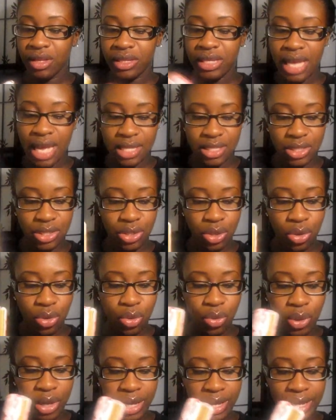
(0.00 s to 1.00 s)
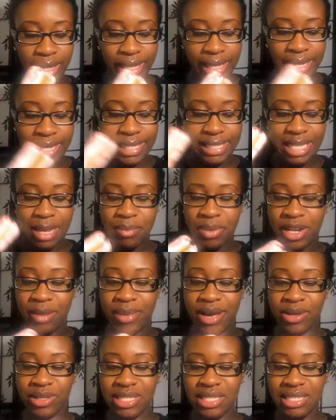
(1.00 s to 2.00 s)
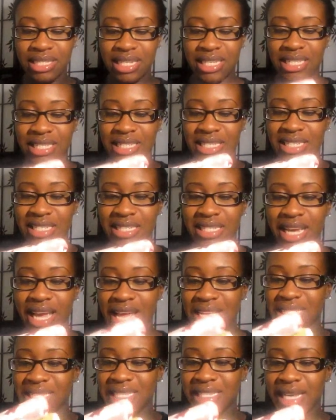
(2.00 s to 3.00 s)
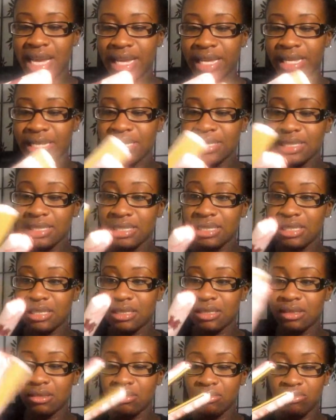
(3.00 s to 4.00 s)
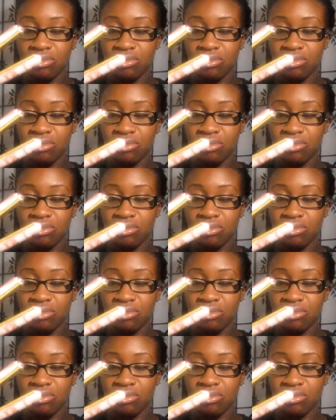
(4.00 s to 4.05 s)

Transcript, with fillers: Yeah, so it heats up in about six to ten seconds,